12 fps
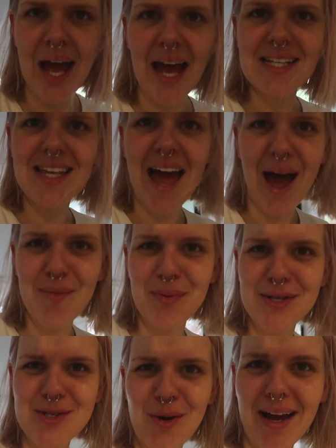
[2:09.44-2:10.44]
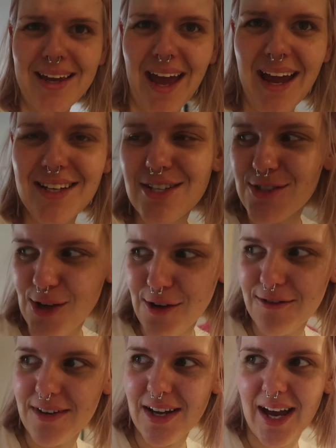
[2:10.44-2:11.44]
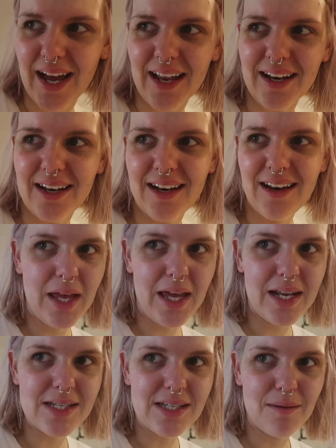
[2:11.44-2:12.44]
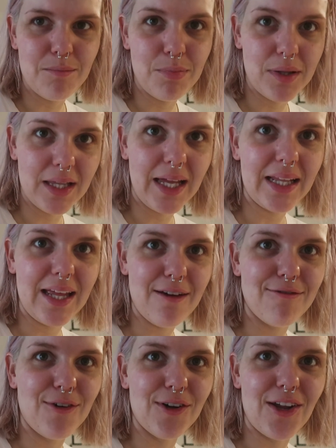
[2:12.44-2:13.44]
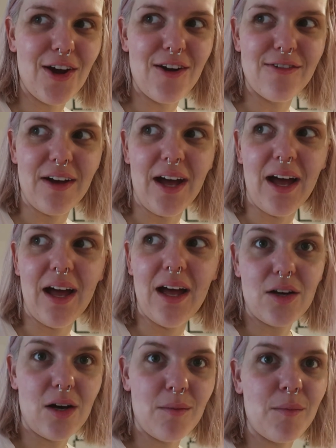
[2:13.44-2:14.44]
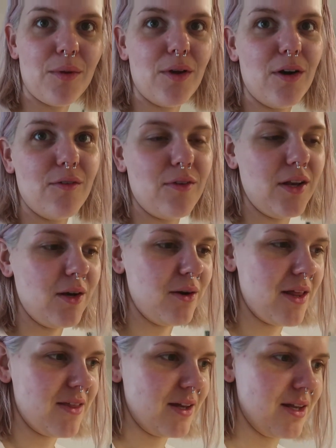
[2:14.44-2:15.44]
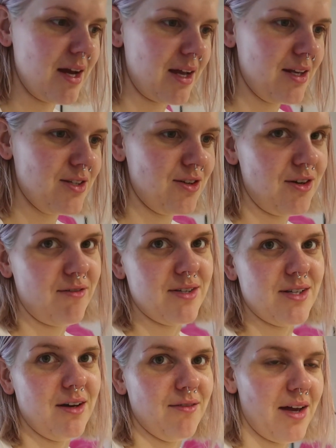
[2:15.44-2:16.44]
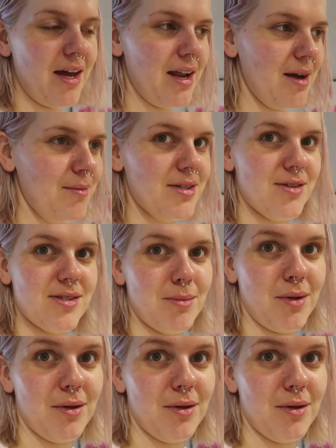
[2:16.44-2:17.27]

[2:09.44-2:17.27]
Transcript: has happened to our cactus overnight? It has completely fallen over. Comment below if you know anything I can do to resolve that. I'm gonna do some